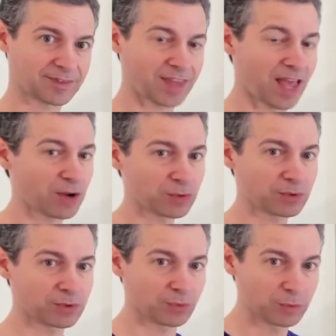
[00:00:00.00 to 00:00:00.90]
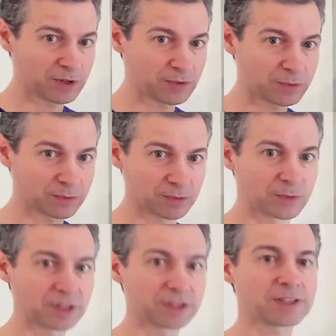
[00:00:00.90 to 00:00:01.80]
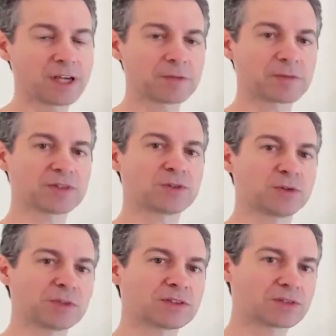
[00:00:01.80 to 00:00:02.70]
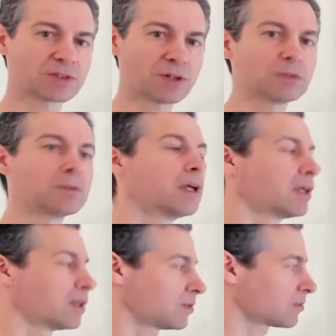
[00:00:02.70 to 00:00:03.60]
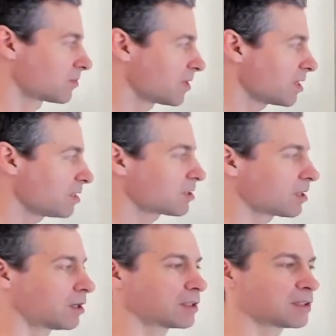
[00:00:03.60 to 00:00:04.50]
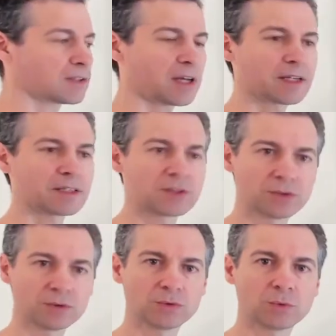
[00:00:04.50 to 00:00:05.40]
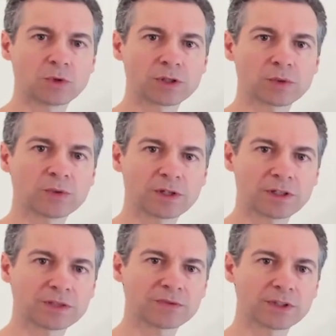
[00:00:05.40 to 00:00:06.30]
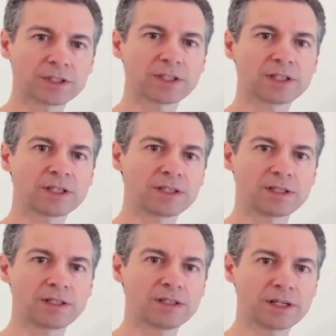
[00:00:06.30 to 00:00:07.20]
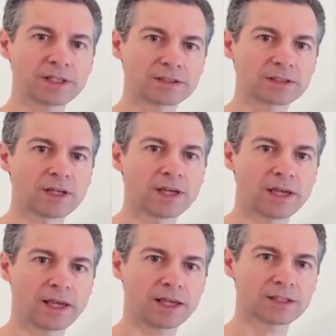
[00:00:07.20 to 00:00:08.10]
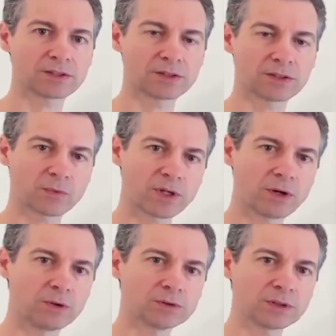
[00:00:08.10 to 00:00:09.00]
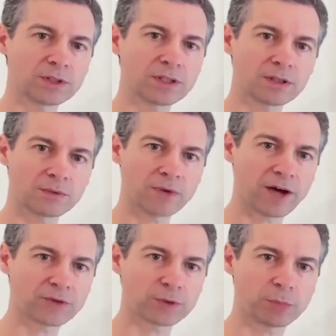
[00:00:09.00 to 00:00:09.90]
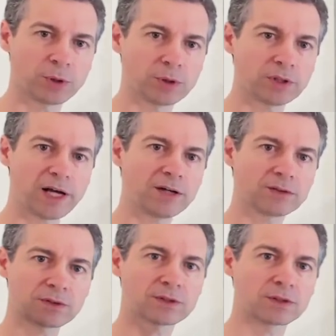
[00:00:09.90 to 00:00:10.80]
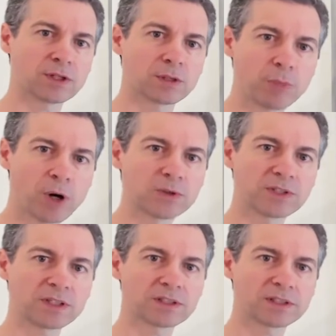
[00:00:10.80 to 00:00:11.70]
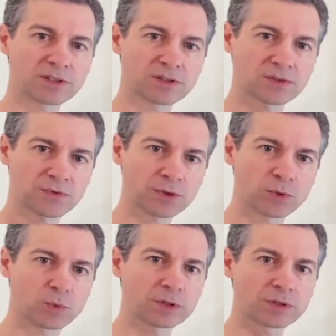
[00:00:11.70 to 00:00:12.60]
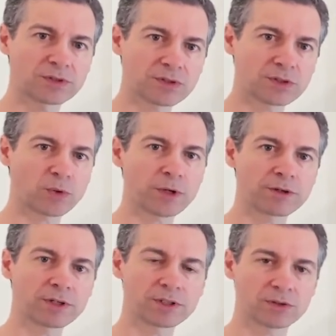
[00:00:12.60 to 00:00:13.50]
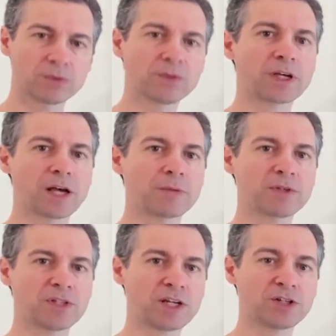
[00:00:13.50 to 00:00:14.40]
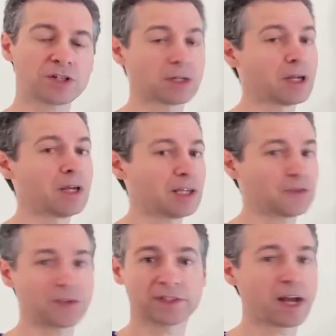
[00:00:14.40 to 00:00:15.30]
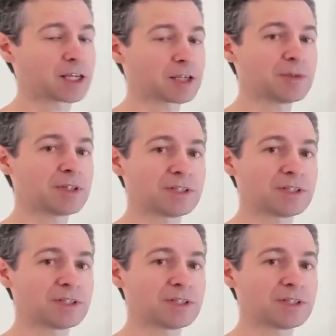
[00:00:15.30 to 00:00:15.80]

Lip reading: That would be really time consuming. So these are designed to work with our inverted index, and so that we only have to pull out the posting lists for the words in the query to do the computation. If a document